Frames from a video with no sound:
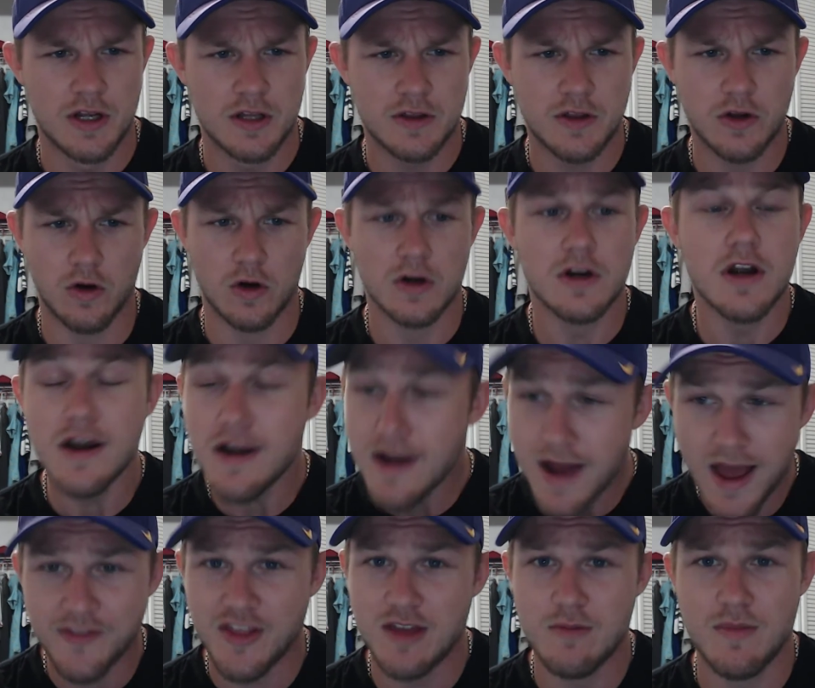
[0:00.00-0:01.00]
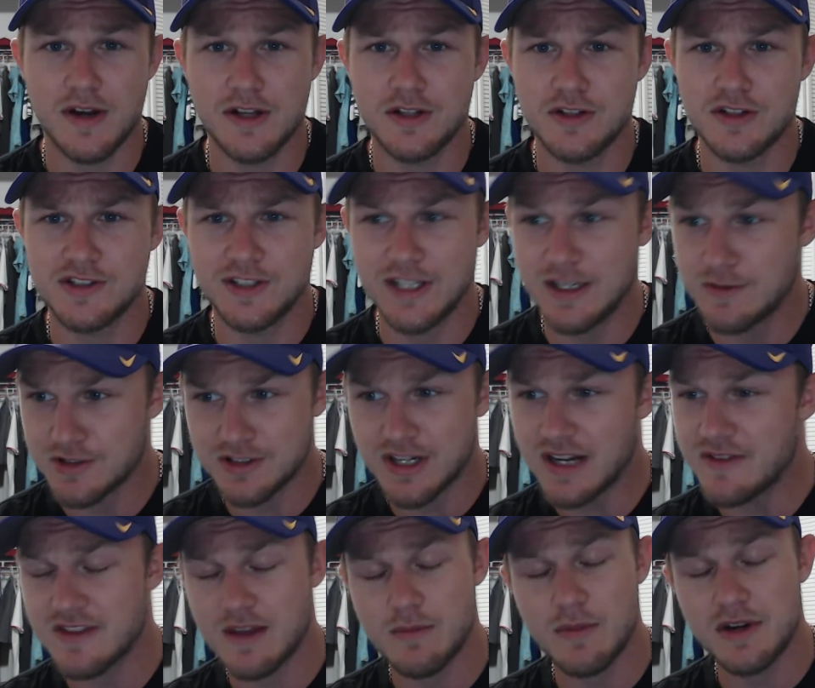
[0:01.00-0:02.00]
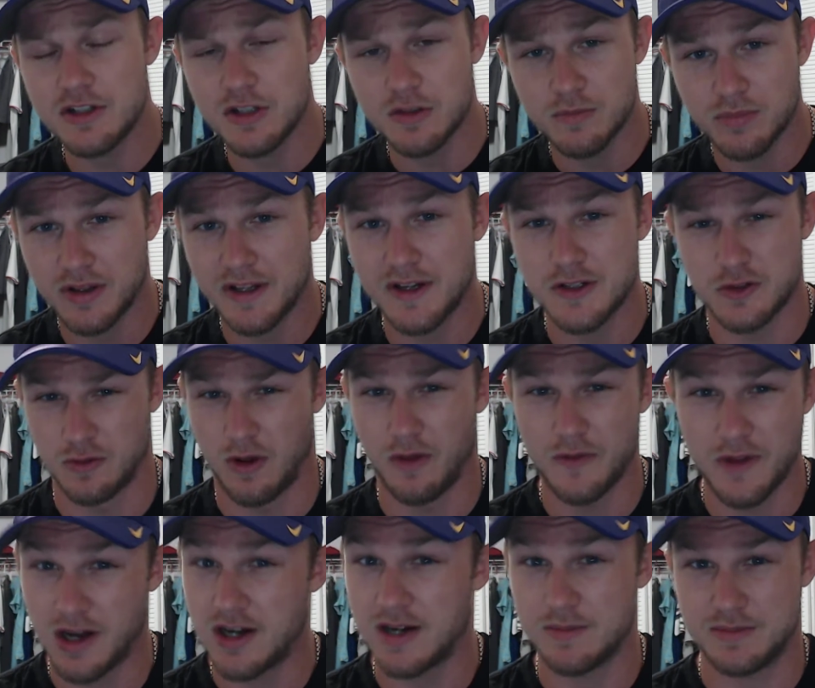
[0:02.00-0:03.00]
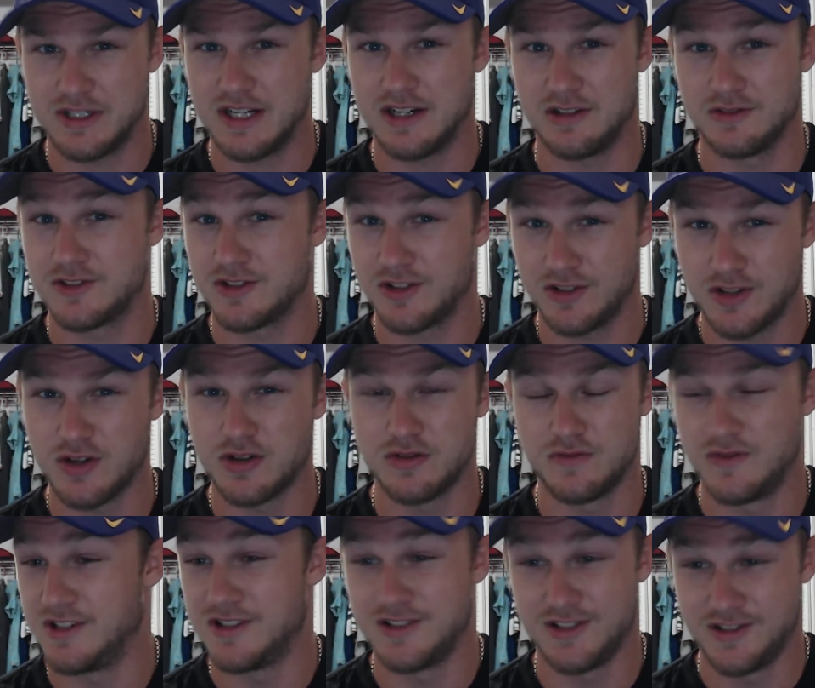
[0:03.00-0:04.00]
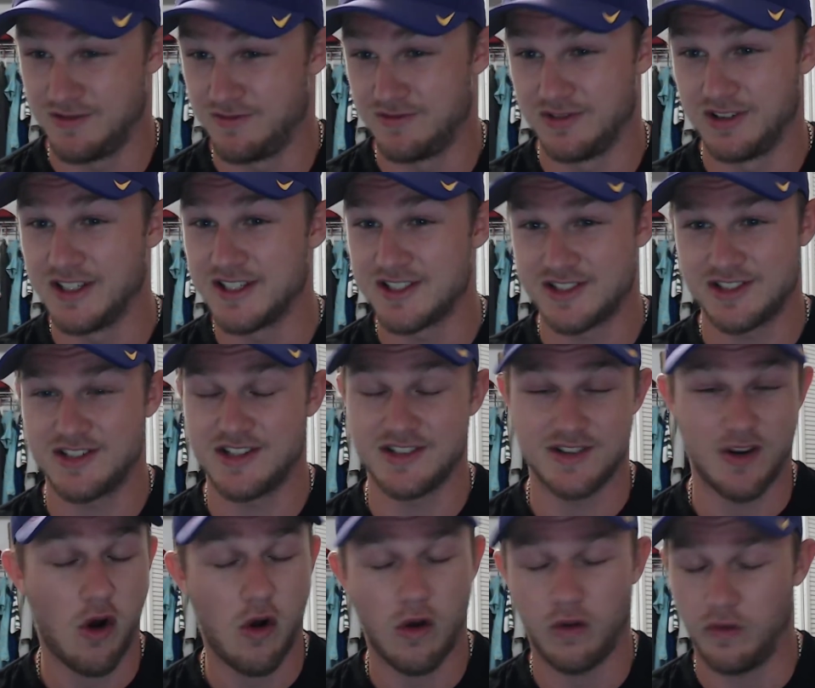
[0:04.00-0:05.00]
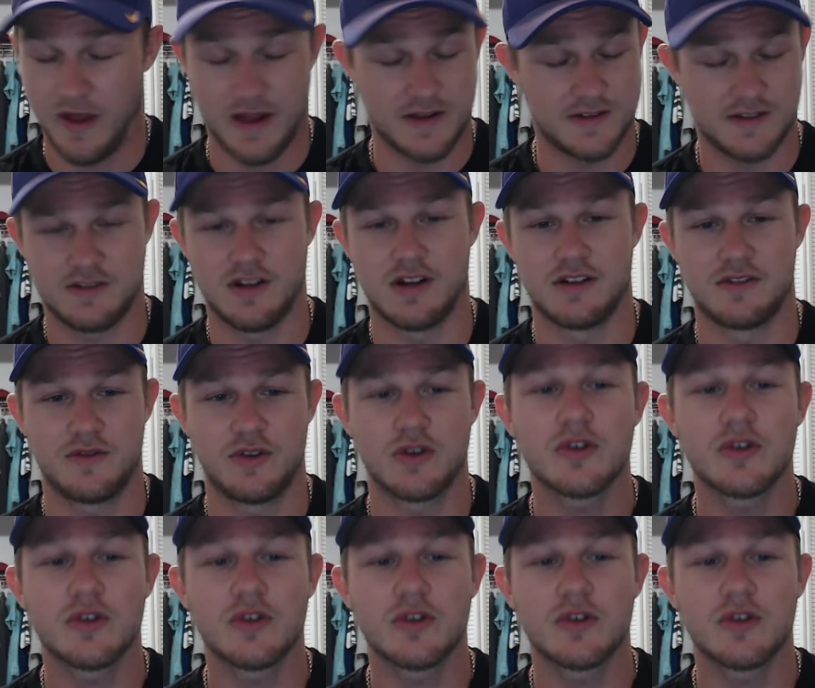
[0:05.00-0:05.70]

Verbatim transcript: There are not that many good teams. There are not even that many good players with all the opt outs and COVID list and all that stuff.